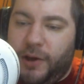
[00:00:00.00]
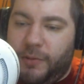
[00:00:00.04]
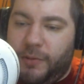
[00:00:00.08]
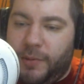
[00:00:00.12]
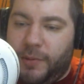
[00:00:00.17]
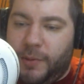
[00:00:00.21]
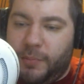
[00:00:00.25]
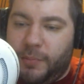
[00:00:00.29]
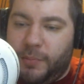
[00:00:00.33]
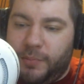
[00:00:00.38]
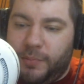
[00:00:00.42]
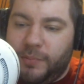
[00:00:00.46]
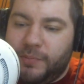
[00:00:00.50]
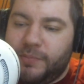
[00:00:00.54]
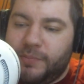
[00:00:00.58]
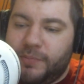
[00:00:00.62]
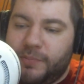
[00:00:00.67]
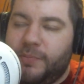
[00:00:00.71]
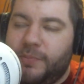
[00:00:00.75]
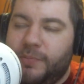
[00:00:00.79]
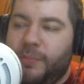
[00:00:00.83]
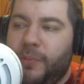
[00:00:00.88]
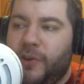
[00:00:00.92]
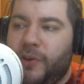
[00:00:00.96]
been
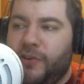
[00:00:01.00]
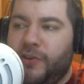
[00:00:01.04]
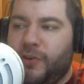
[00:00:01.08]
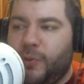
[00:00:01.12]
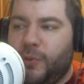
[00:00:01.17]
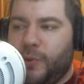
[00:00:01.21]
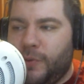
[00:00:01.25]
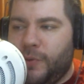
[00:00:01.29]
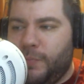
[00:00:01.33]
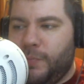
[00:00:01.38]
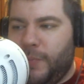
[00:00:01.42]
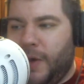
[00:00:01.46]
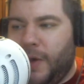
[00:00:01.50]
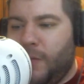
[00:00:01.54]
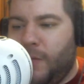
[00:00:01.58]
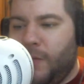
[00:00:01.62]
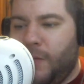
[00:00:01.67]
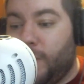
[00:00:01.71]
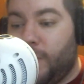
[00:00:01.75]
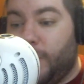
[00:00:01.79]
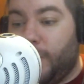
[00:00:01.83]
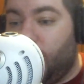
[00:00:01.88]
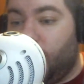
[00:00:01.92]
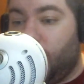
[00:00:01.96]
busy with
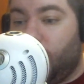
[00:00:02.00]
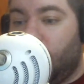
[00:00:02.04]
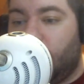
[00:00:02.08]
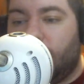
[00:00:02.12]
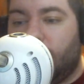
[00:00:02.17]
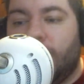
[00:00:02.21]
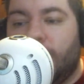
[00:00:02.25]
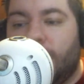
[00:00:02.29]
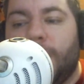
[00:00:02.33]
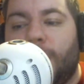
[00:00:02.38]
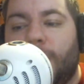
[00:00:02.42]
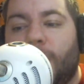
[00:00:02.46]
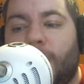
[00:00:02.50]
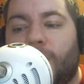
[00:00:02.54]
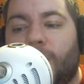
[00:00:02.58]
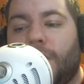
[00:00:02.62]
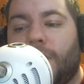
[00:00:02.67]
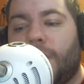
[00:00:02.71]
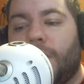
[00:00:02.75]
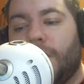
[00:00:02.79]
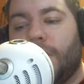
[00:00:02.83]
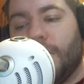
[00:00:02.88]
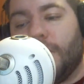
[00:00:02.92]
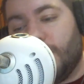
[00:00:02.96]
Mayweather McGregor
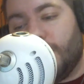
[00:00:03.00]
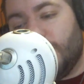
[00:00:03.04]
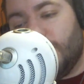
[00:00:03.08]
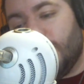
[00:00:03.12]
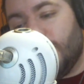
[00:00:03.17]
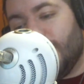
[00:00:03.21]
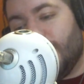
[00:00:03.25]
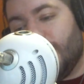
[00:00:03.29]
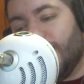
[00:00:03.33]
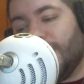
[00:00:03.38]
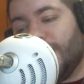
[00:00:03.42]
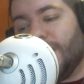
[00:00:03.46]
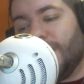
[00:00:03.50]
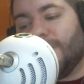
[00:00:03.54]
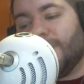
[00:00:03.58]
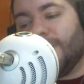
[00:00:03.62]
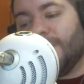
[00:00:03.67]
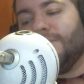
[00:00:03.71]
mostly. Um,